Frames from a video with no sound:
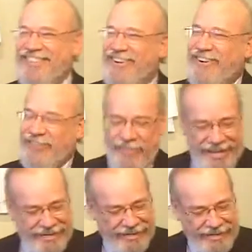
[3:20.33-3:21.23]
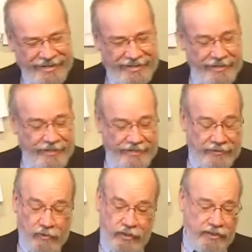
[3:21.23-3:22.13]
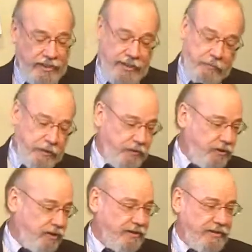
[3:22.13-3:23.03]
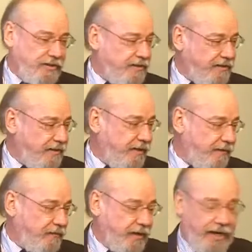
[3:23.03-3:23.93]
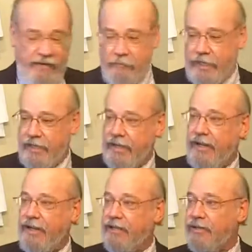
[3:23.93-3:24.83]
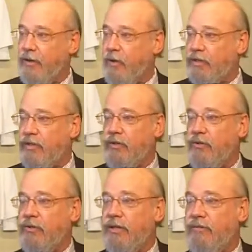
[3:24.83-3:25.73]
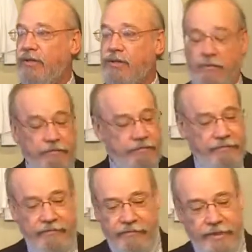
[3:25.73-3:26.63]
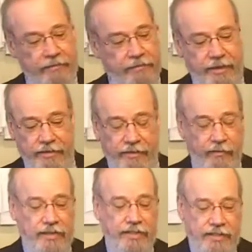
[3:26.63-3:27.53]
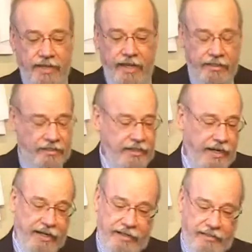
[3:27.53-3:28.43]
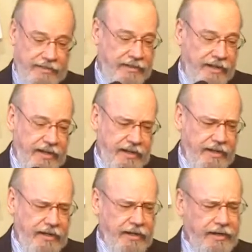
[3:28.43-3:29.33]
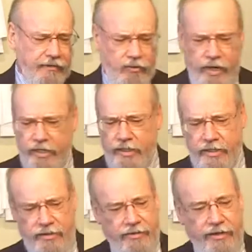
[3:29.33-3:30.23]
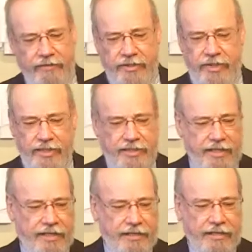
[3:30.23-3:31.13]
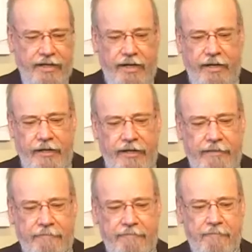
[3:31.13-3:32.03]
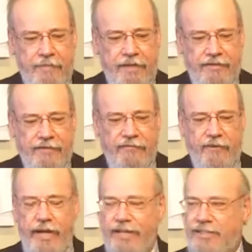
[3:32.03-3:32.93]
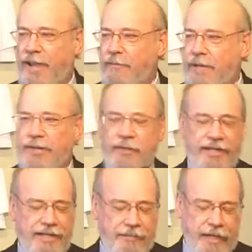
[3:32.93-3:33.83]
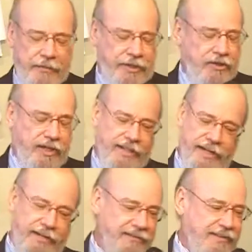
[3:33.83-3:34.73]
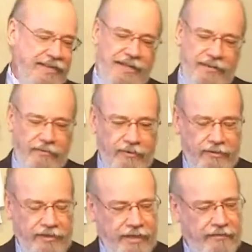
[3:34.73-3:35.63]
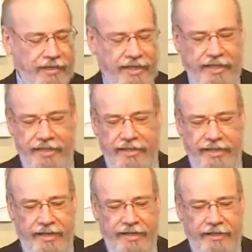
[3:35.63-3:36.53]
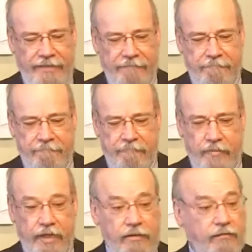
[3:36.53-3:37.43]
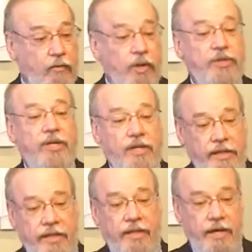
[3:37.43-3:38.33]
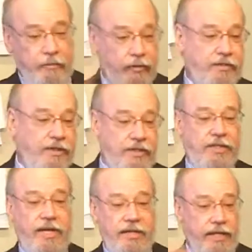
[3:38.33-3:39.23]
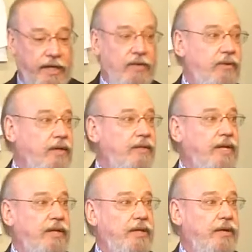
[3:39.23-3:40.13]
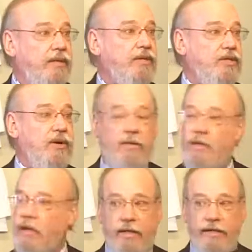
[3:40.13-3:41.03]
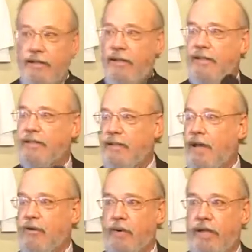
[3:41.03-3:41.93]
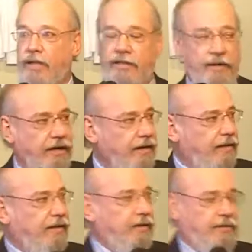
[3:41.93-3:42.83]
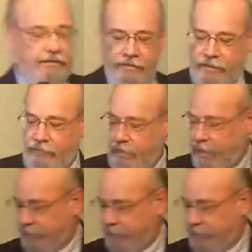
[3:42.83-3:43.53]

so the whole thing, and of course, Lindy Palucha never forgave me, and I didn't know what to do, and it was a, it was the saddest day, of the, and I dreaded Easter ever since then, and I was afraid somebody would get a baby chick, and I would ruin everything, and fortunately, God moves to San Diego later that year, and so I got away, and never